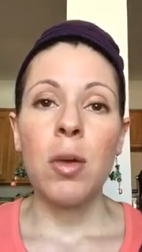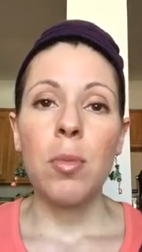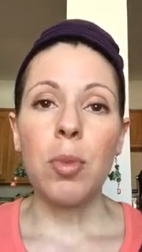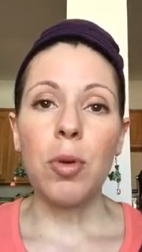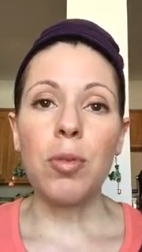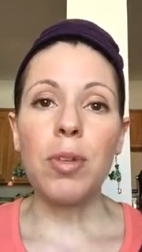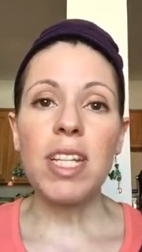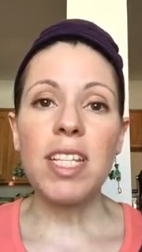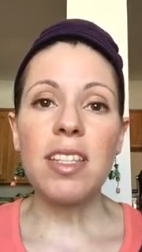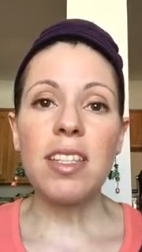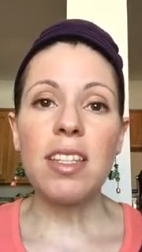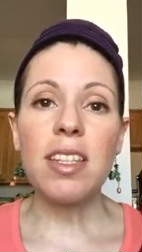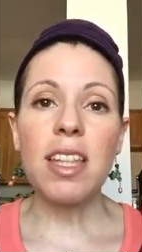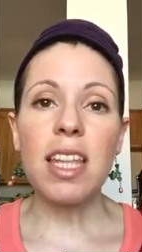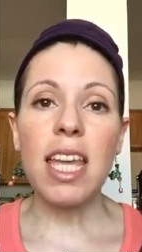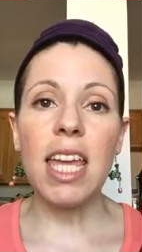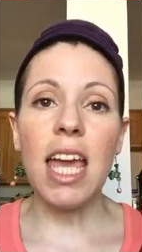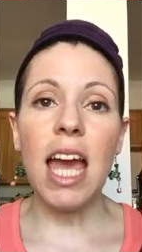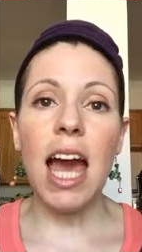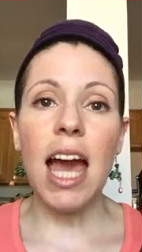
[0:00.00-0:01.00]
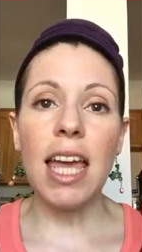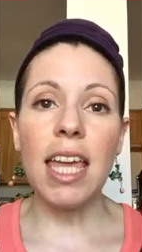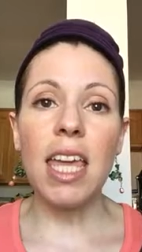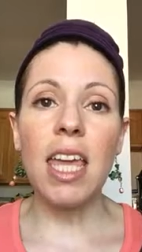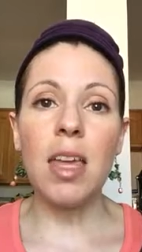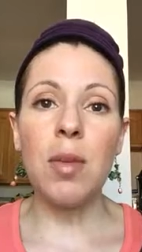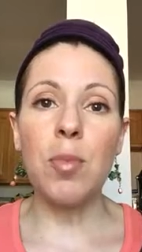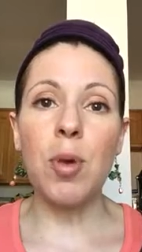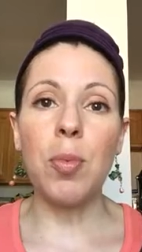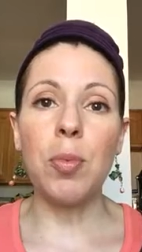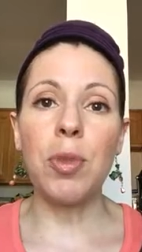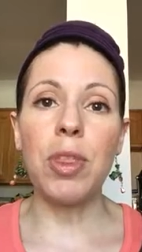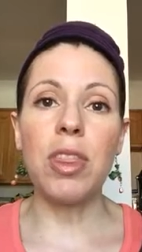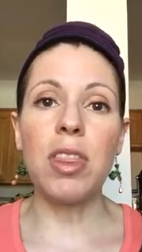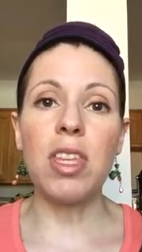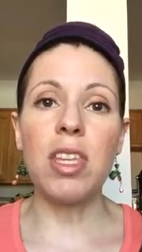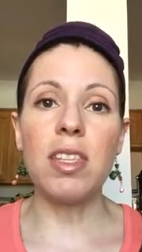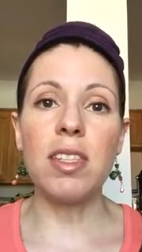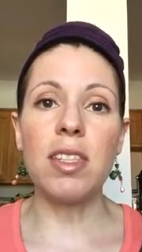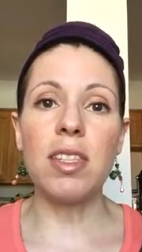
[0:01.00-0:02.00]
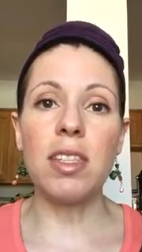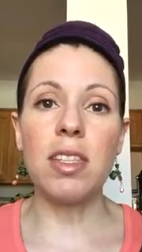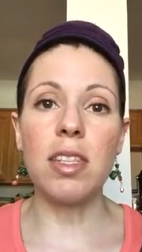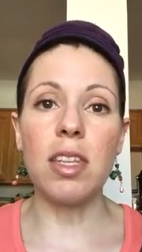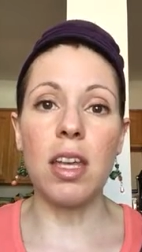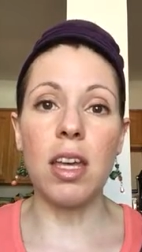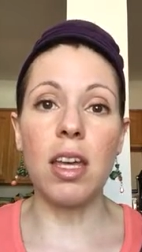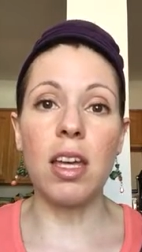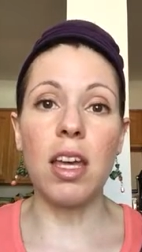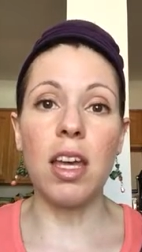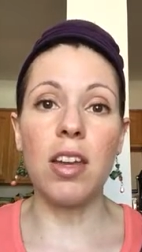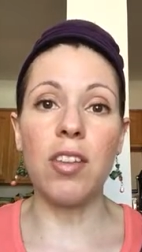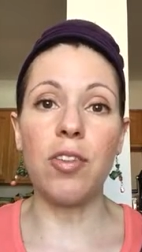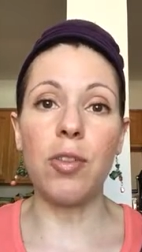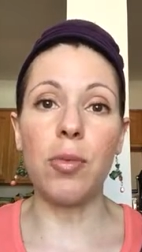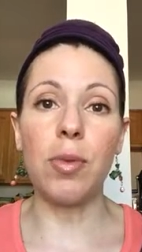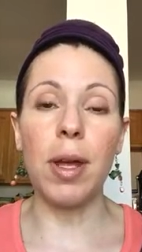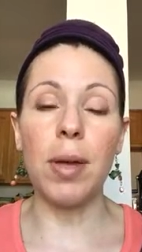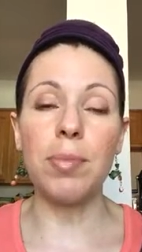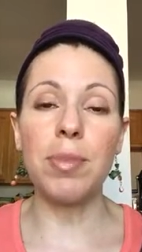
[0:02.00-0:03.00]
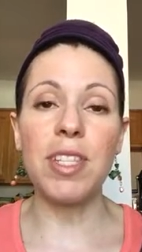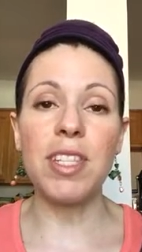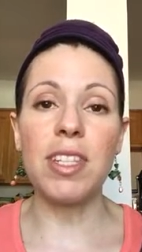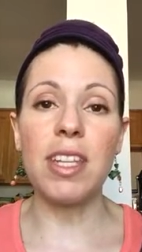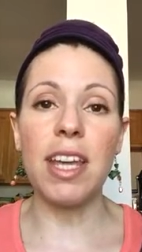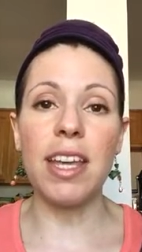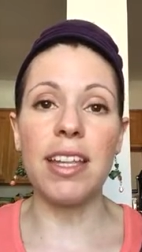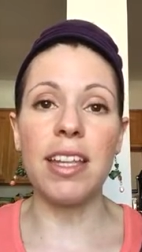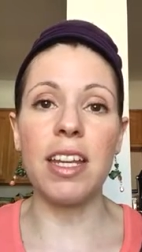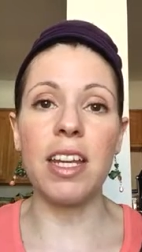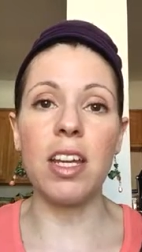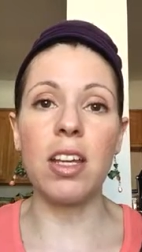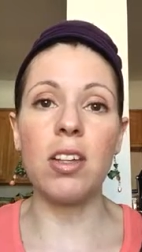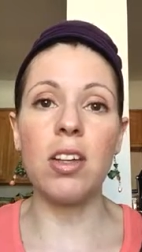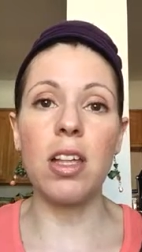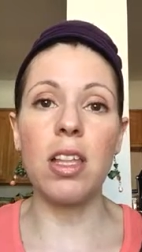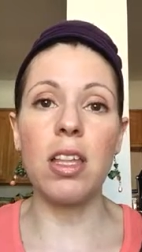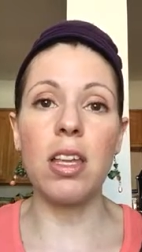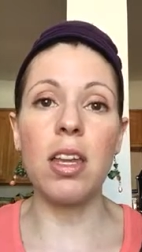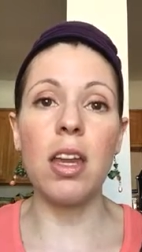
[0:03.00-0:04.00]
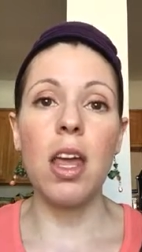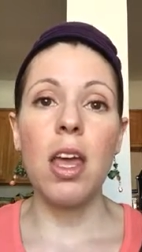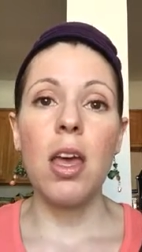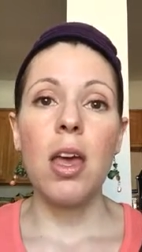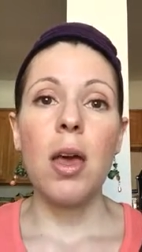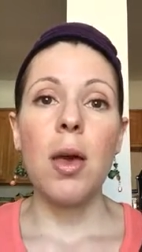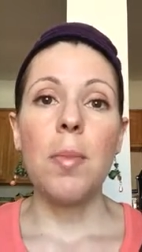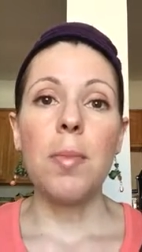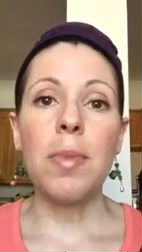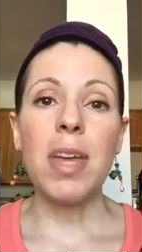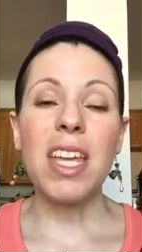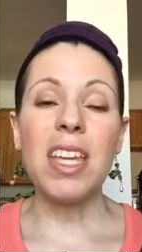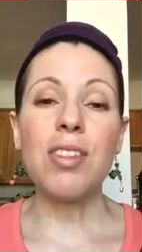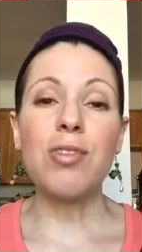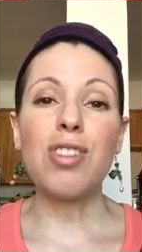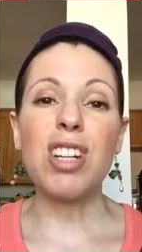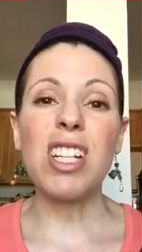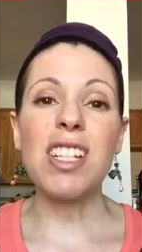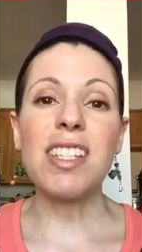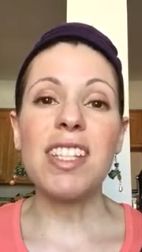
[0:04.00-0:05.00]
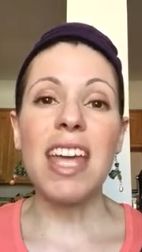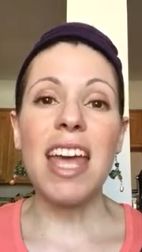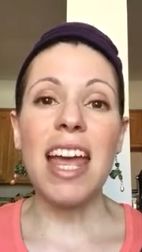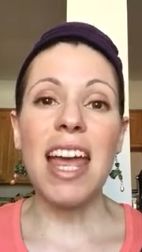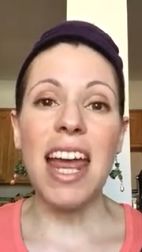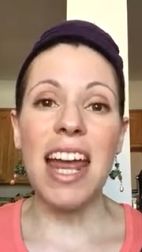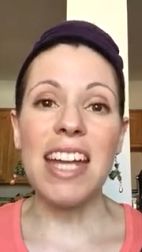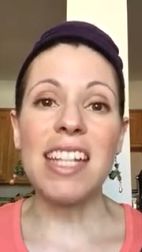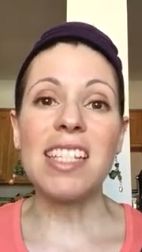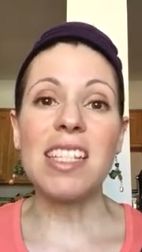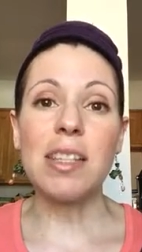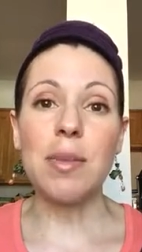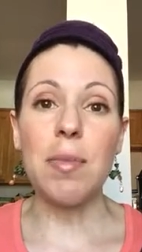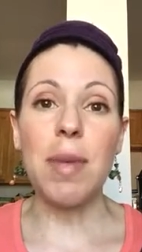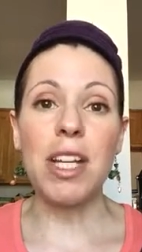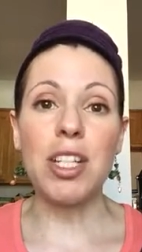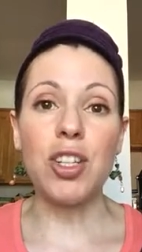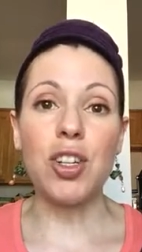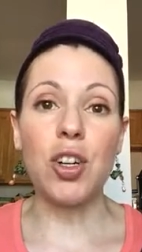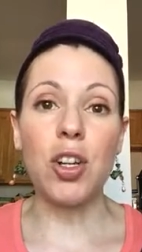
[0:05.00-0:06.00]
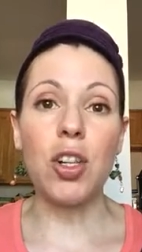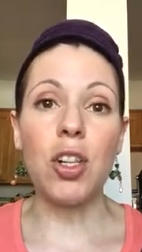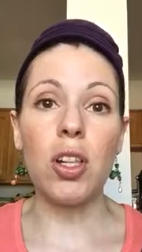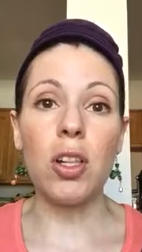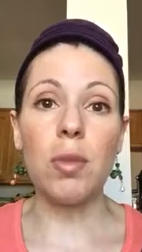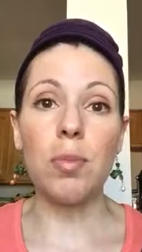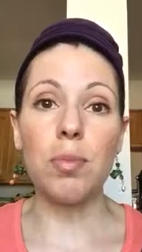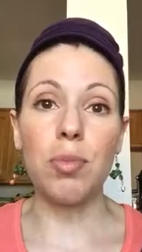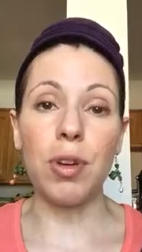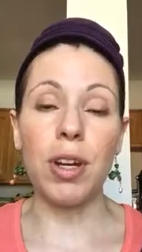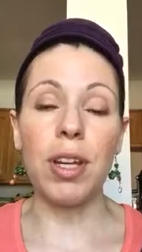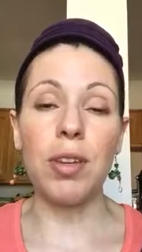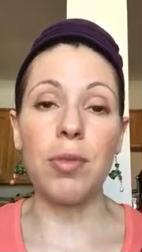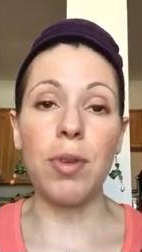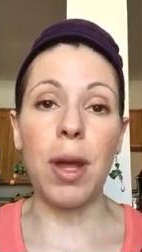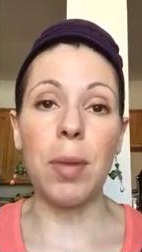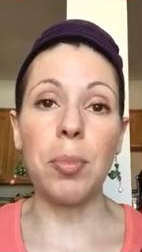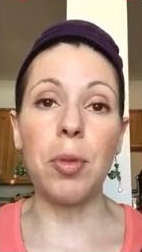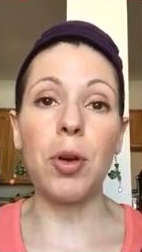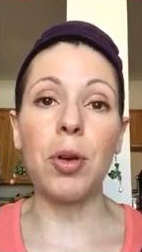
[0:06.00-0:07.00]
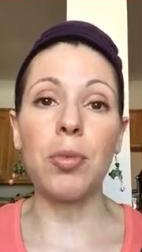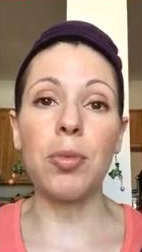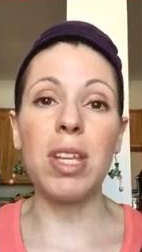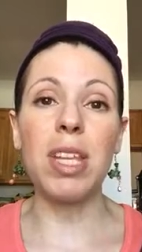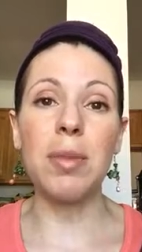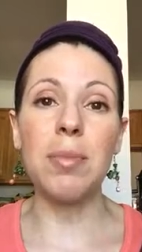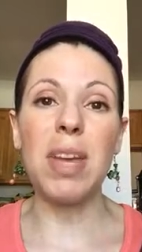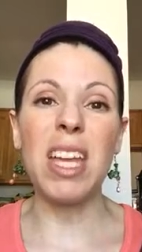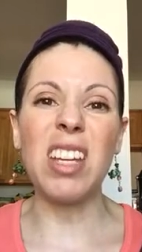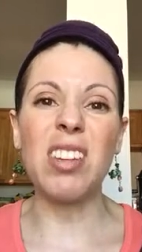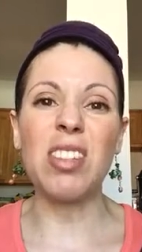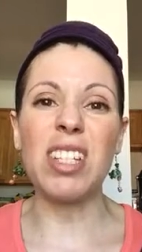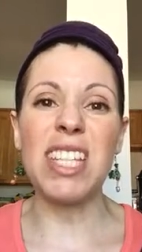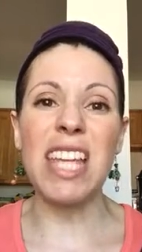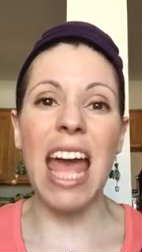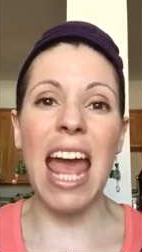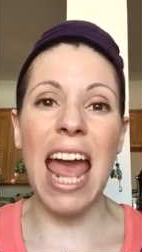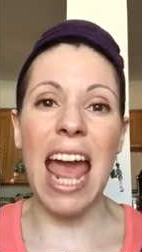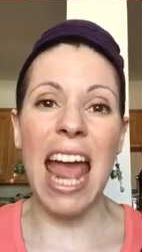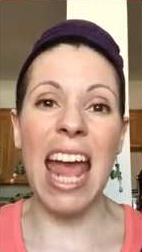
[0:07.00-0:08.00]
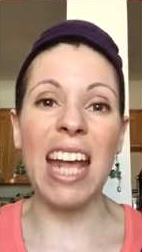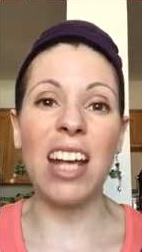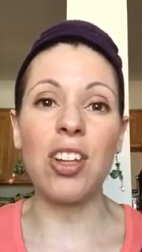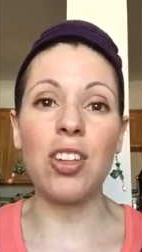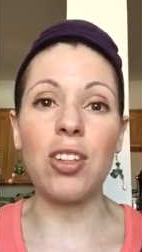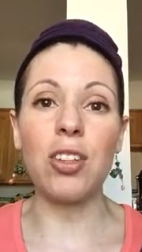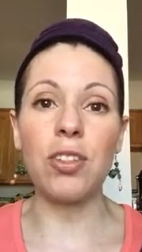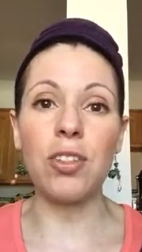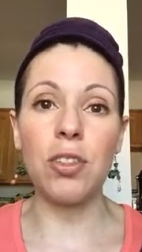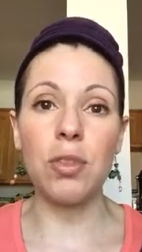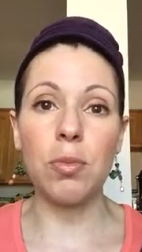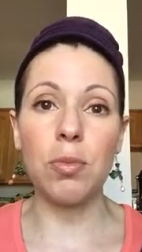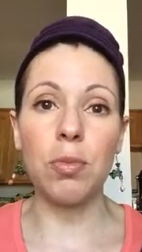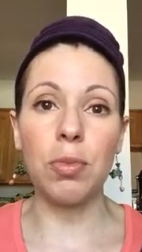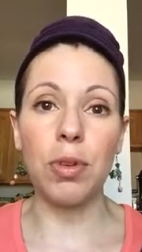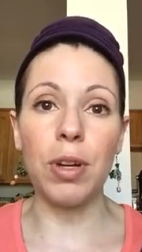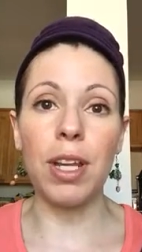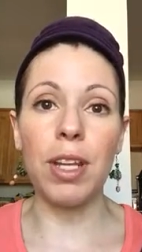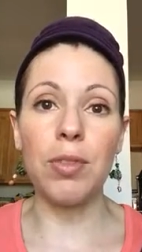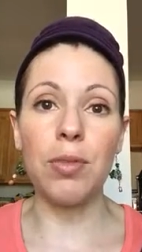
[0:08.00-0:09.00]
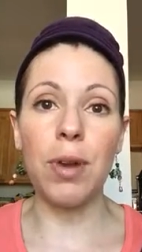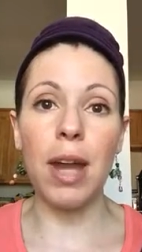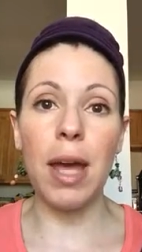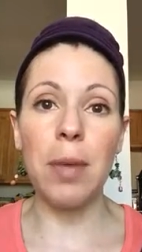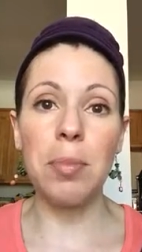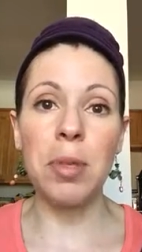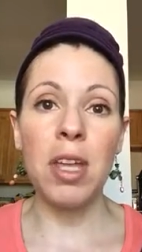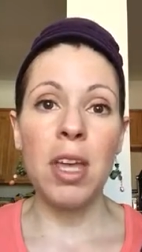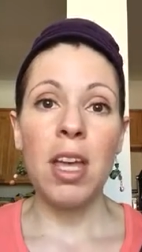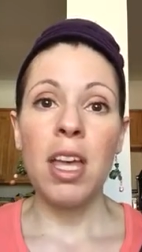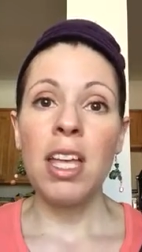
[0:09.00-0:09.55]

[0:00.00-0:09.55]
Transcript: But recently, I came up with this uh, kind of a wrap style, and I call it Meira's asymmetrical braid wrap, or really Meira's angled braid wrap.